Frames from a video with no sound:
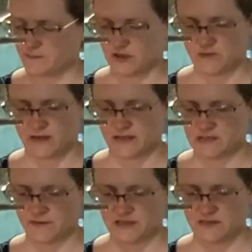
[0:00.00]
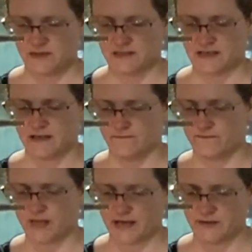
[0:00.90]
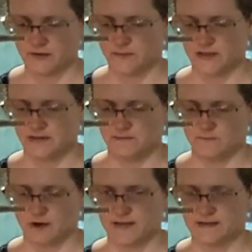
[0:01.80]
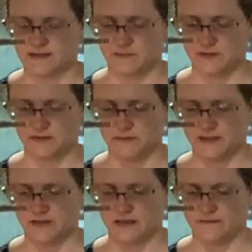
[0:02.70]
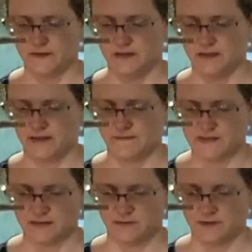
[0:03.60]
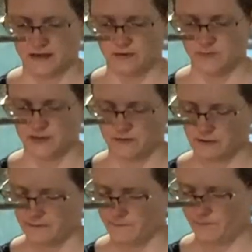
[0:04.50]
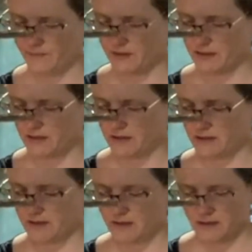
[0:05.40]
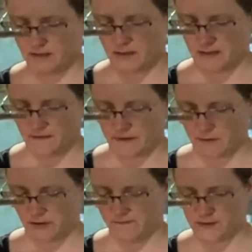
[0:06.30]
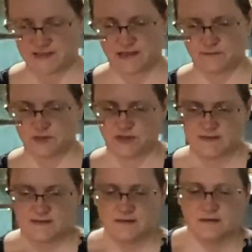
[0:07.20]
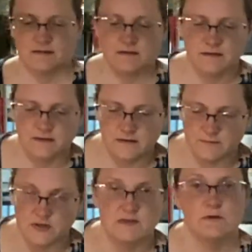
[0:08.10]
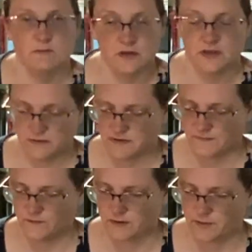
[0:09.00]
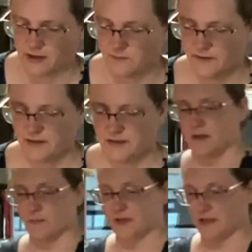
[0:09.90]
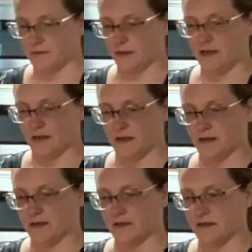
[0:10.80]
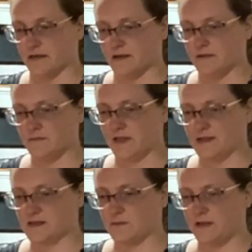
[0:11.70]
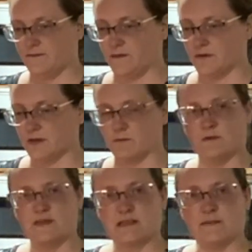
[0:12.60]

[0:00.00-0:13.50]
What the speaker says: what ciabatta is supposed to be. It's kind of flatter, but it rises up a little bit in the oven and gives it you that open crumb. Very good for sandwiches, which is what we would be using for probably. But anyway, let's wait for the rolls to come